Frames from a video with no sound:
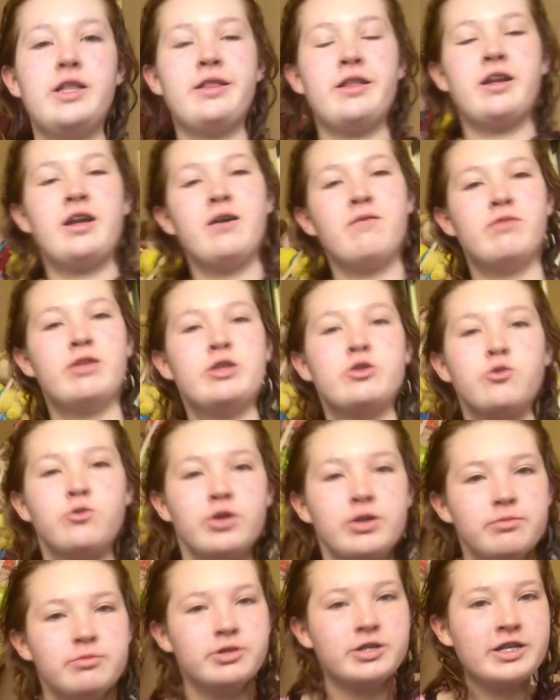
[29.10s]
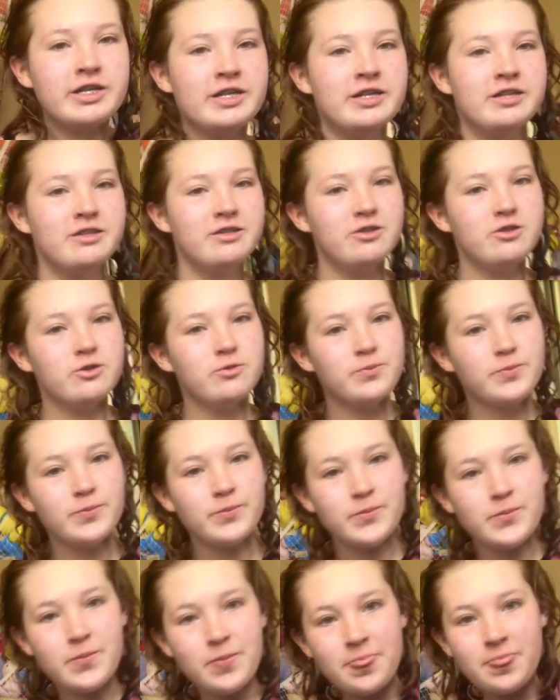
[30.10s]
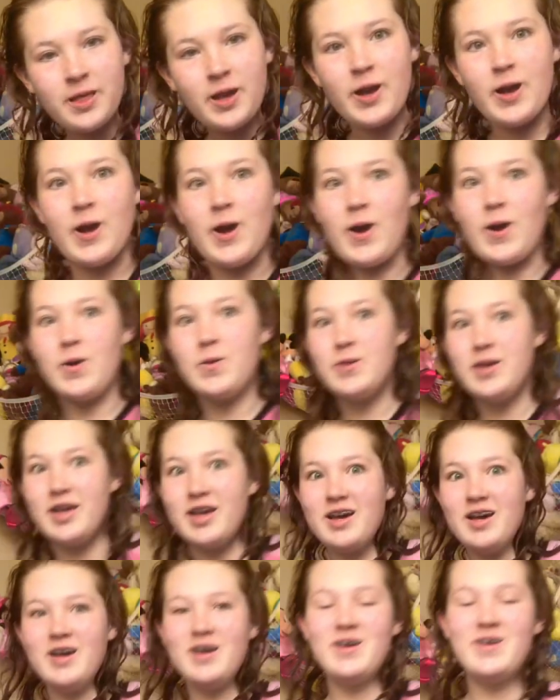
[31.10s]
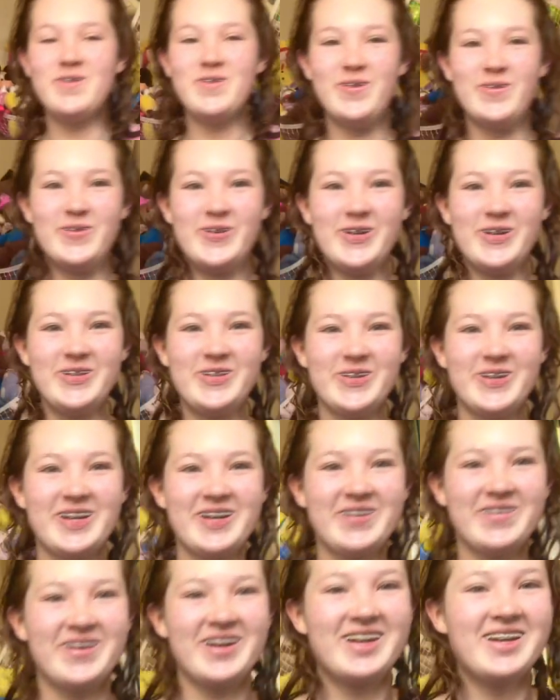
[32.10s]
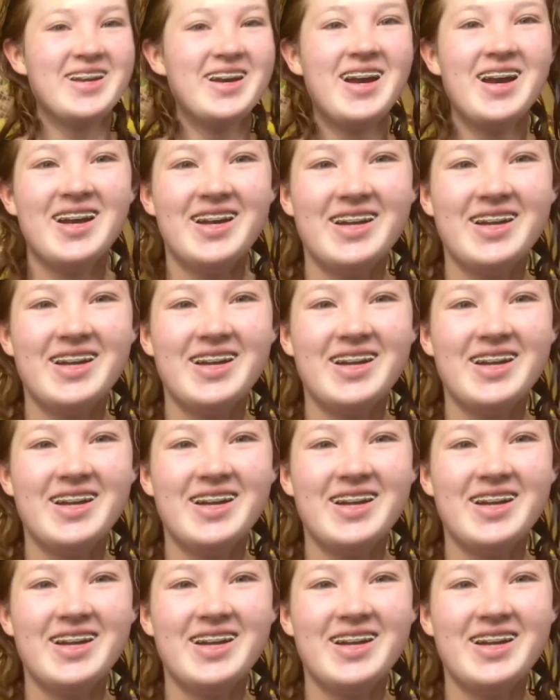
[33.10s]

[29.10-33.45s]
and then I have these ripped jeans. Oh yeah, Route 21.